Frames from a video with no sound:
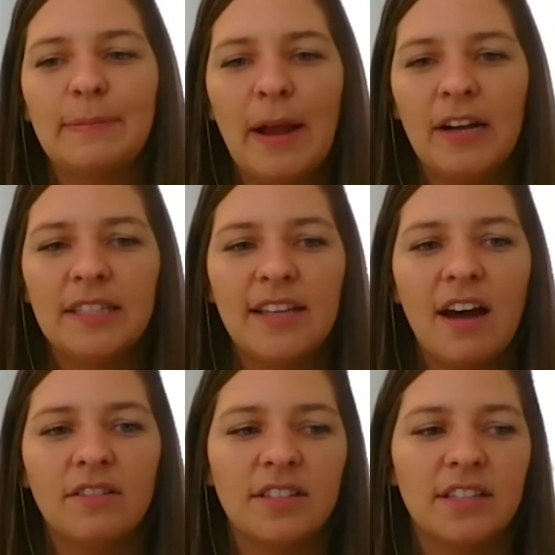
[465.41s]
parents'
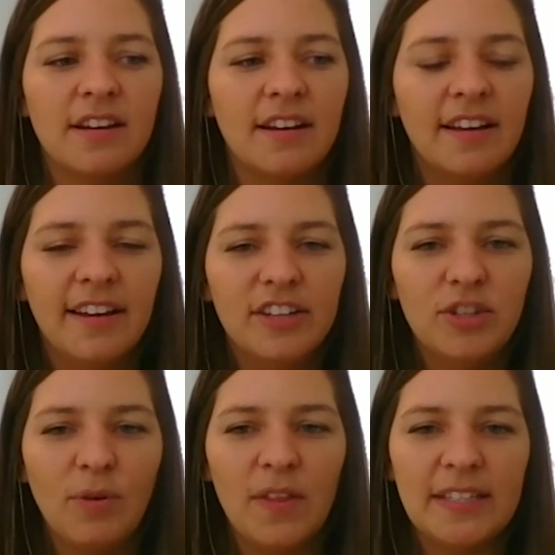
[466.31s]
house and
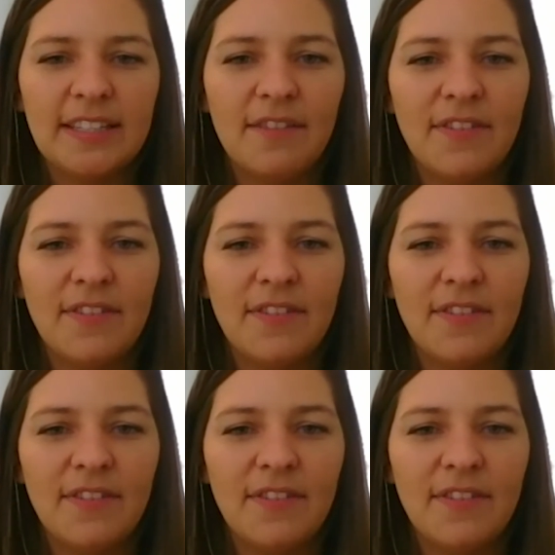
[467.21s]
do all this stuff.